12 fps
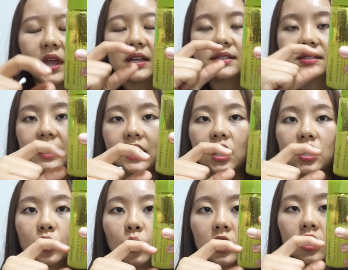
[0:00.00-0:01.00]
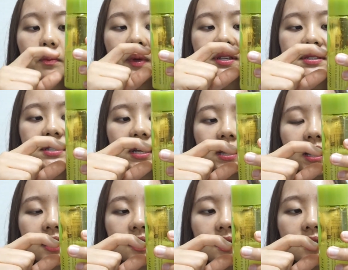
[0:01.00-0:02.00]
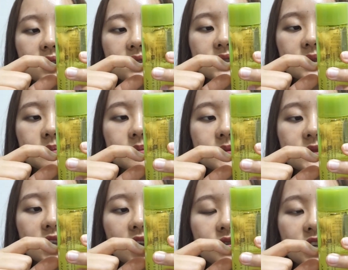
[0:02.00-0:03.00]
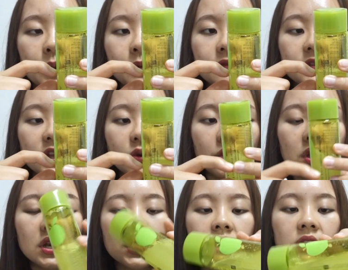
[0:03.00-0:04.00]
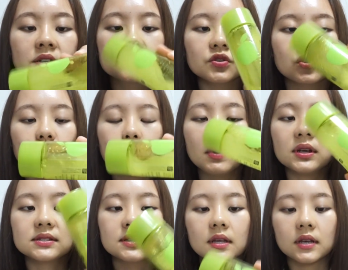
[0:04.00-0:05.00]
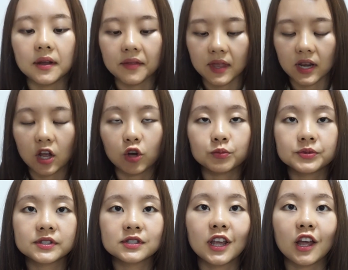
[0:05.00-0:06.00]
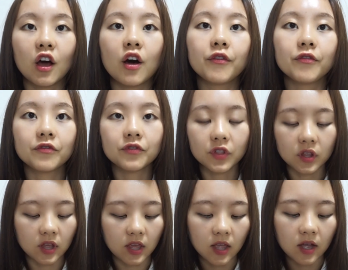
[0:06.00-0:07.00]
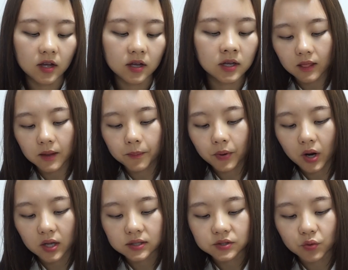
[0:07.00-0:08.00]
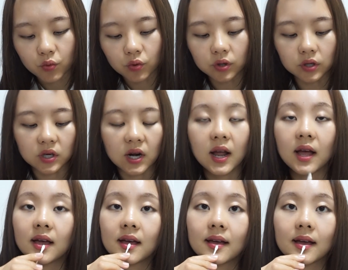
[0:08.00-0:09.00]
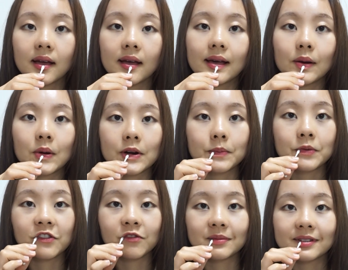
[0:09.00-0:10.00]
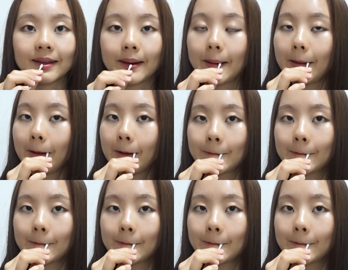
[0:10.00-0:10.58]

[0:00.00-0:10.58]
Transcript: it's like an oil based and like some other type of liquid. So you mix it and then it helps take off the lip product or waterproof mascara.